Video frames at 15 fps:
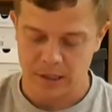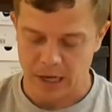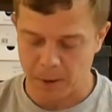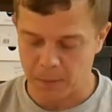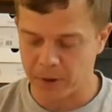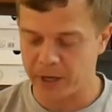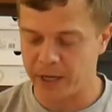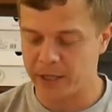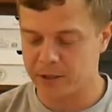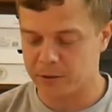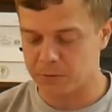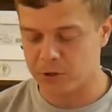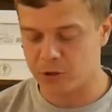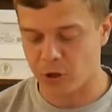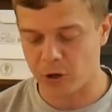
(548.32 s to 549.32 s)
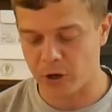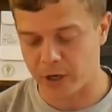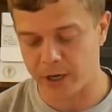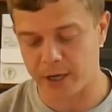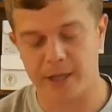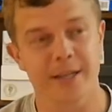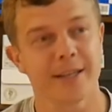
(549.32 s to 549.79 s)
I'm gonna need some You haven't got
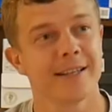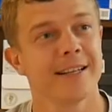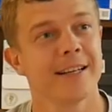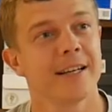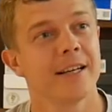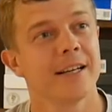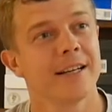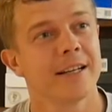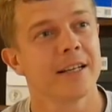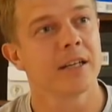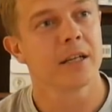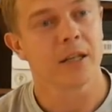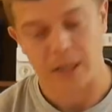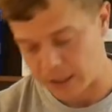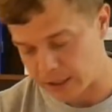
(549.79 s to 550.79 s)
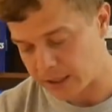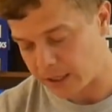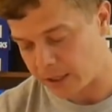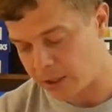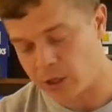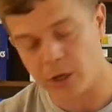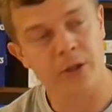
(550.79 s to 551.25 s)
a pair of to go with them, have you?
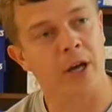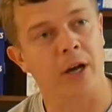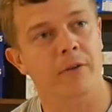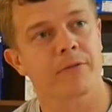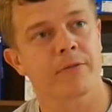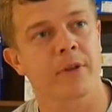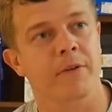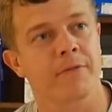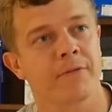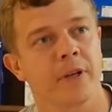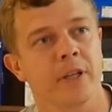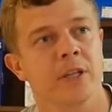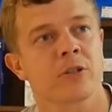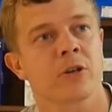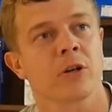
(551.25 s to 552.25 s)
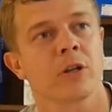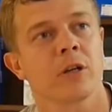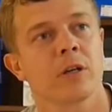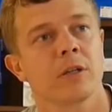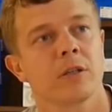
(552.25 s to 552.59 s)
No, that that fit this colour.